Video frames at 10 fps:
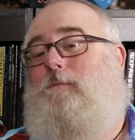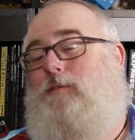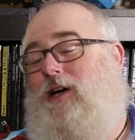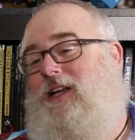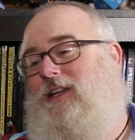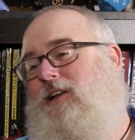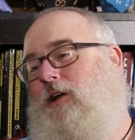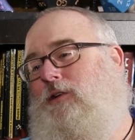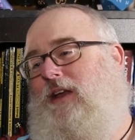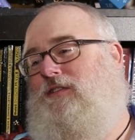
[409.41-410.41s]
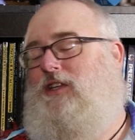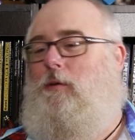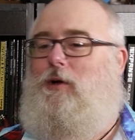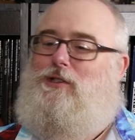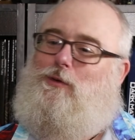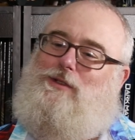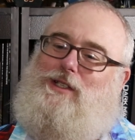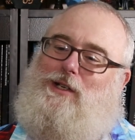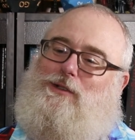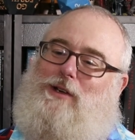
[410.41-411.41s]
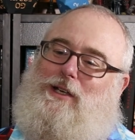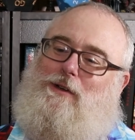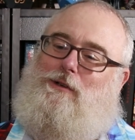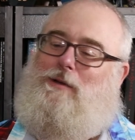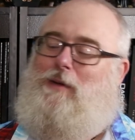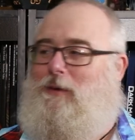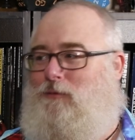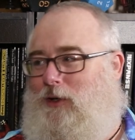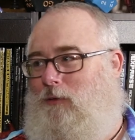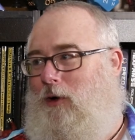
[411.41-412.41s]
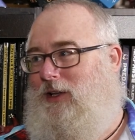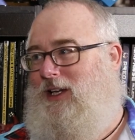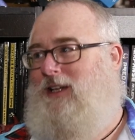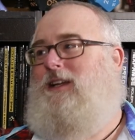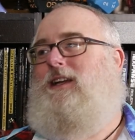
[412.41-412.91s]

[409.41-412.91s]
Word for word: But, you know, if someone scores a hit on your Echo, you can make them re-roll it.